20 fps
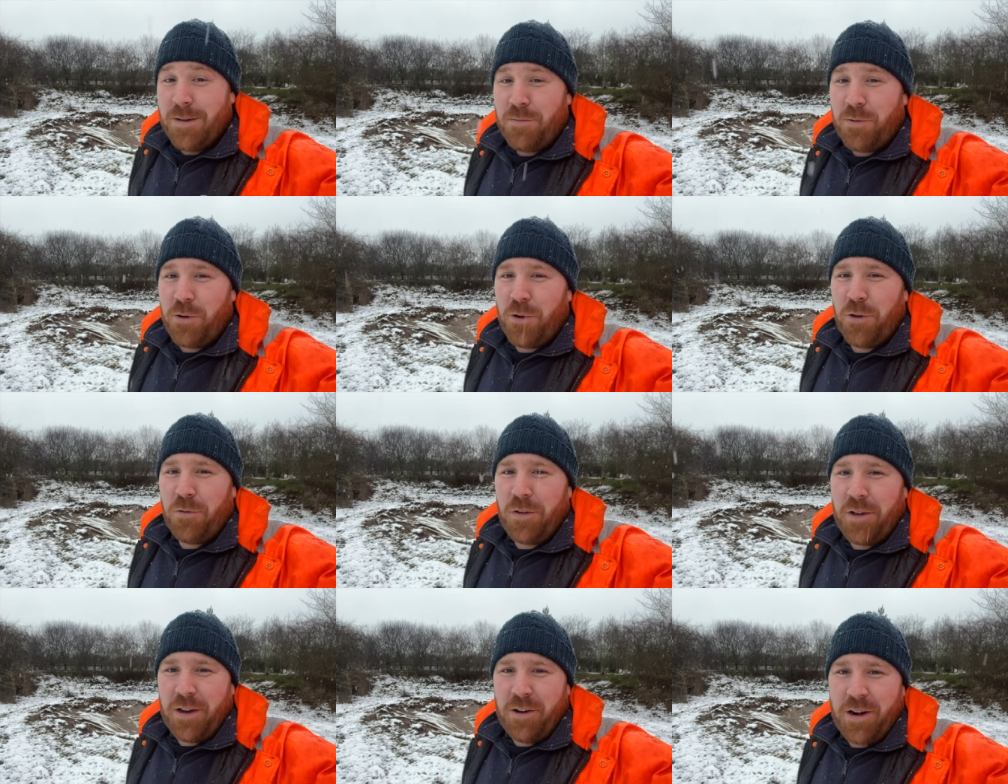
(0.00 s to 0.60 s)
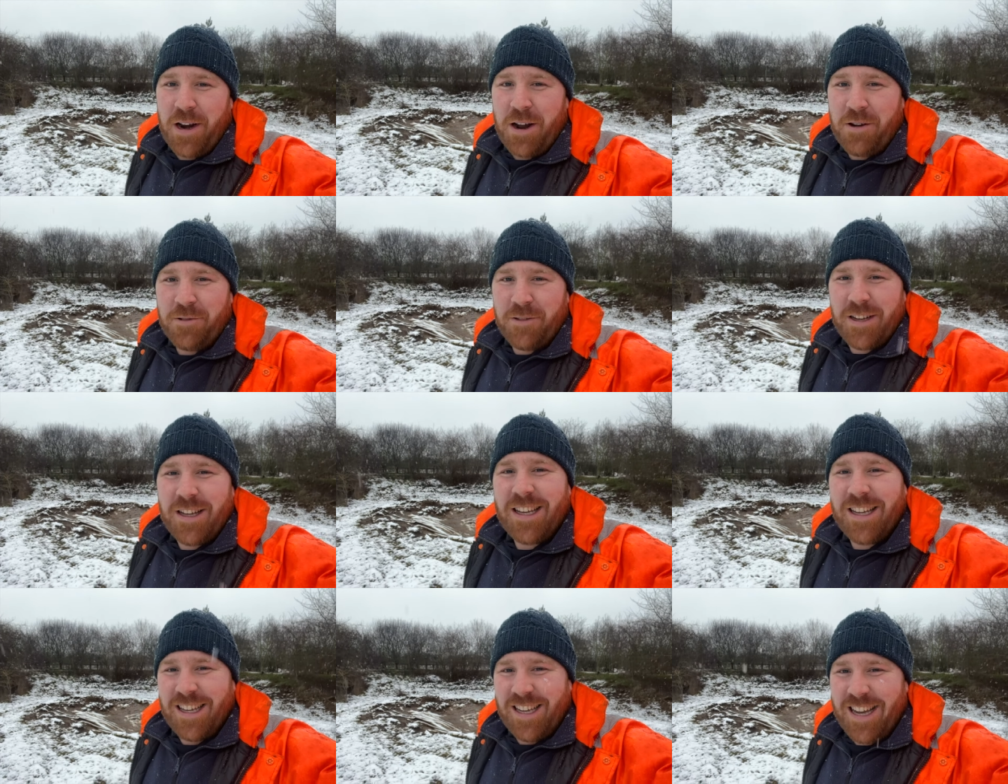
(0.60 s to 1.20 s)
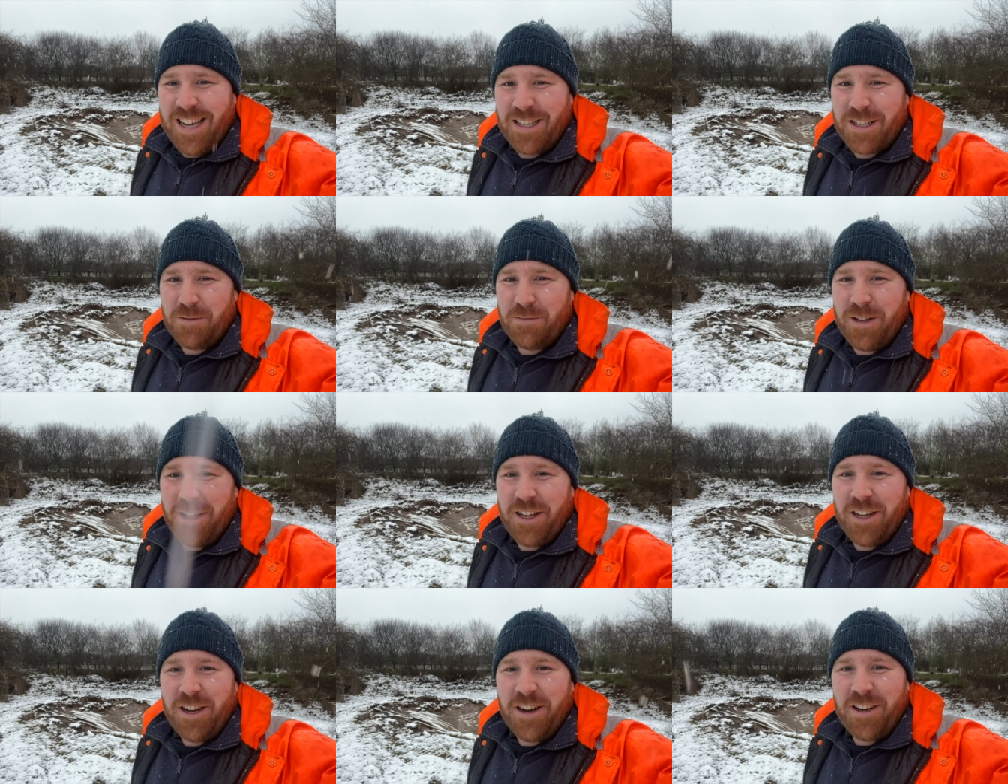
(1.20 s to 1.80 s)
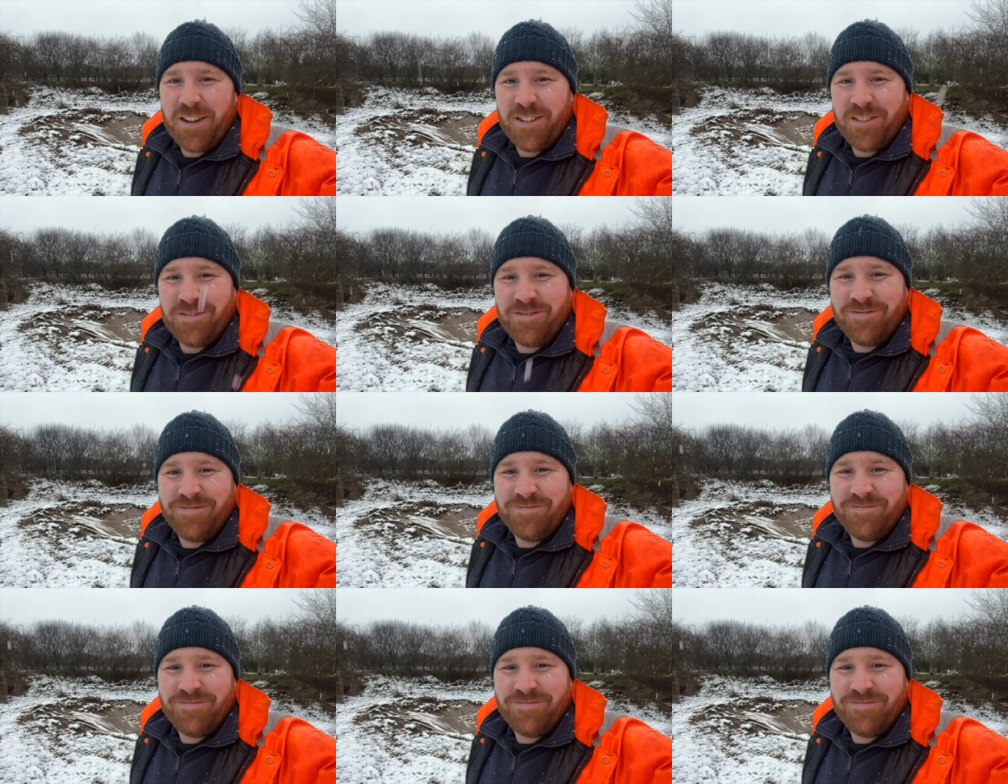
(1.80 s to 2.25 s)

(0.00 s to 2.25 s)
Pull your finger out and get some in your garden.